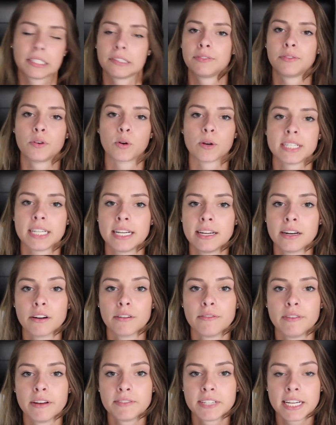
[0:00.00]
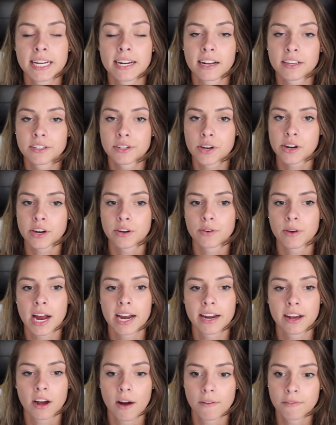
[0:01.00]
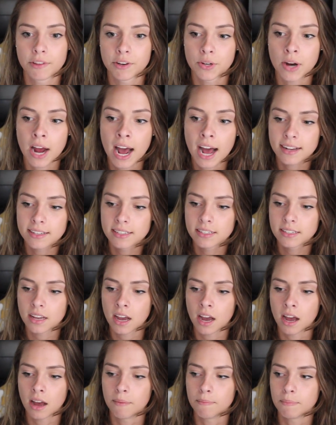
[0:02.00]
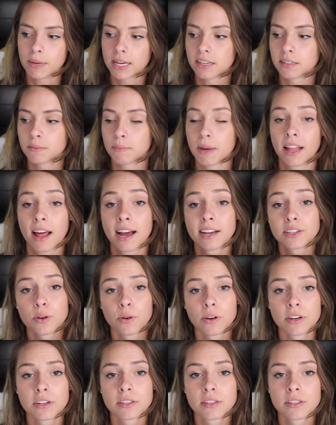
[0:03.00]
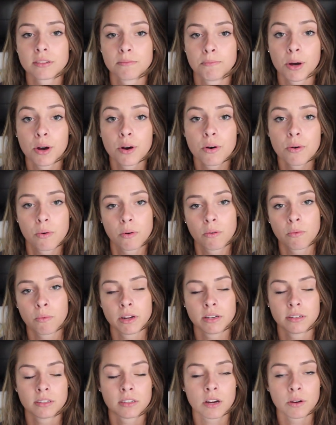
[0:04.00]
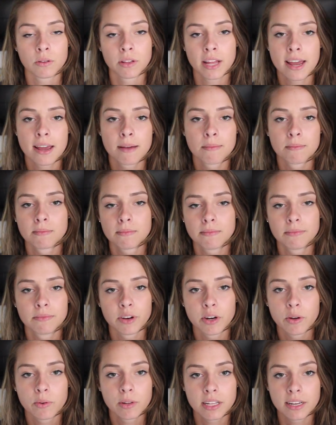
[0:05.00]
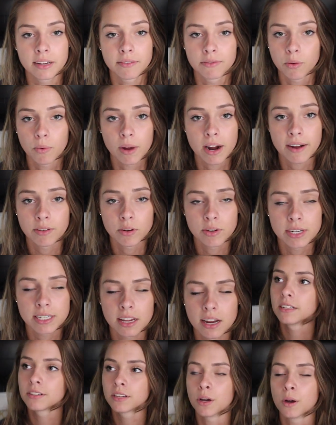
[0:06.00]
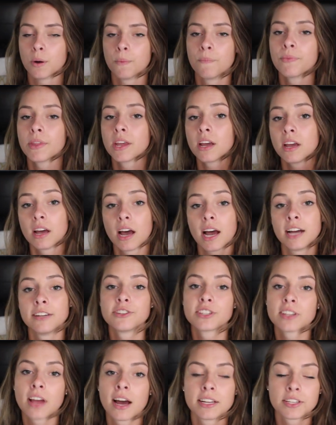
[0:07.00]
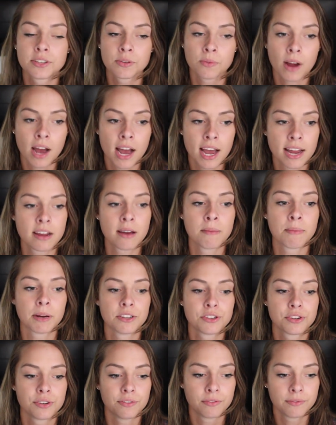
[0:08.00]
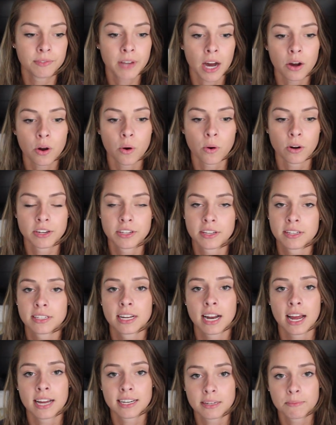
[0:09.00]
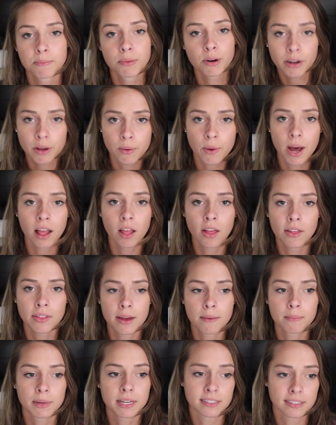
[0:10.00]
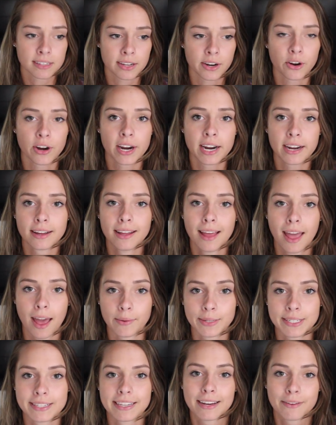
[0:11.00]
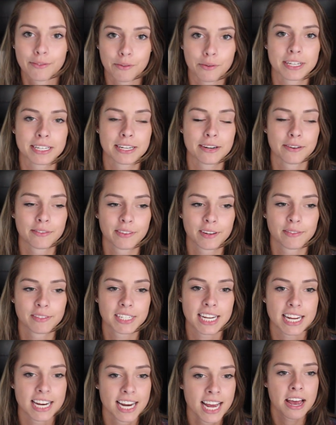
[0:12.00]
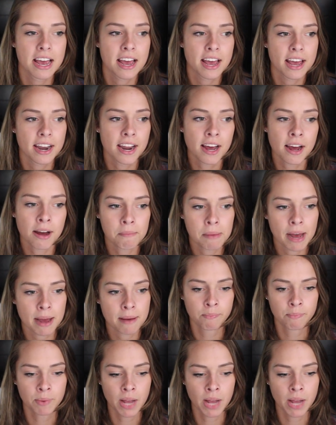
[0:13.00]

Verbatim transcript: fourteen or fifteen, I started riding off the tracks um, because my last horse, Beau, would go lame frequently for whatever reason. So I just got to ride a bunch of young horses, and I did pretty well on them considering I was like fourteen or fifteen, and um, I